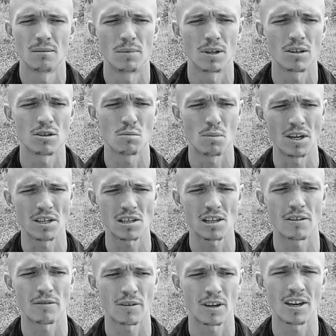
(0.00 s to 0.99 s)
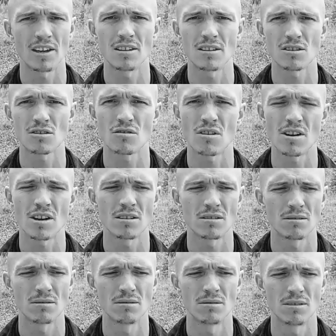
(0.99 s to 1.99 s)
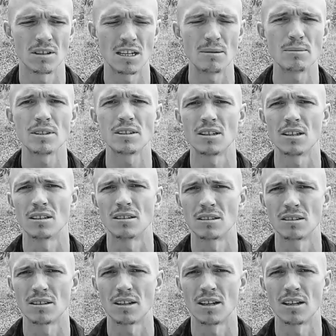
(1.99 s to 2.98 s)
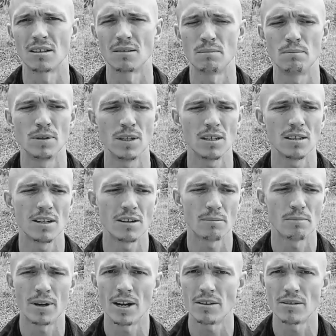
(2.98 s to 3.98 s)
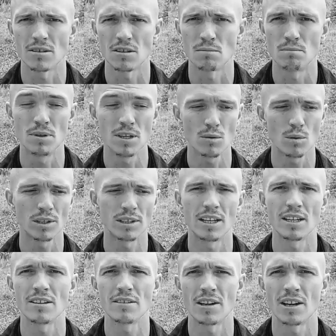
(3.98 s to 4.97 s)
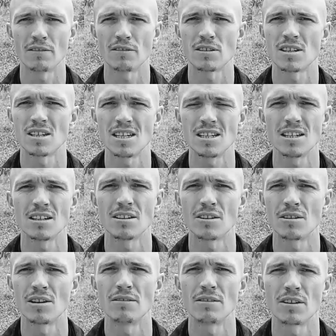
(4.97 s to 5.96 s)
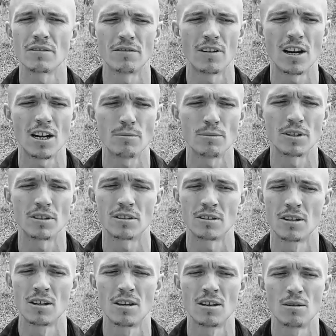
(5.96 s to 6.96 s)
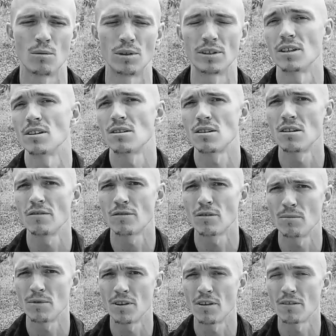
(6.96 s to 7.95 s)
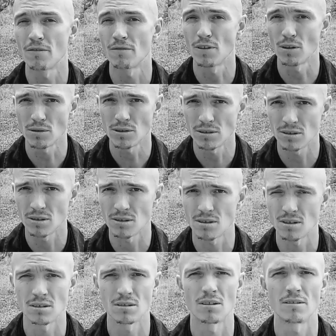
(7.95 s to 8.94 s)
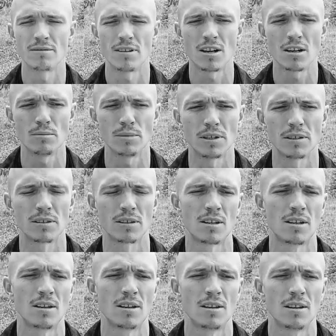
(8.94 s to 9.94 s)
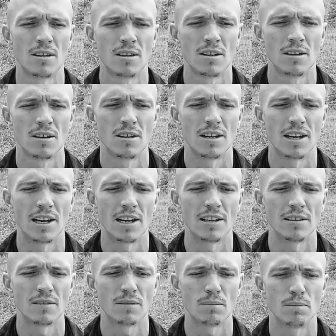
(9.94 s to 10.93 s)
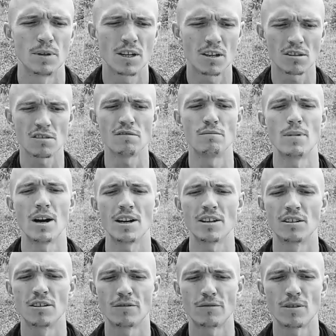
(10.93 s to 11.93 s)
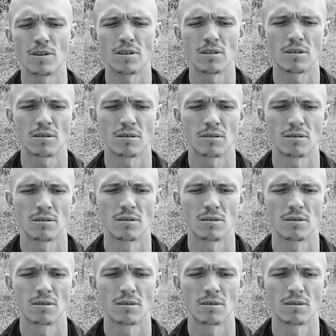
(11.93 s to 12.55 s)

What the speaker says: because you basically have kids trying to imitate and be their parents, be what they have seen in their living environment, what they see from the authorities in their environment. And because of my different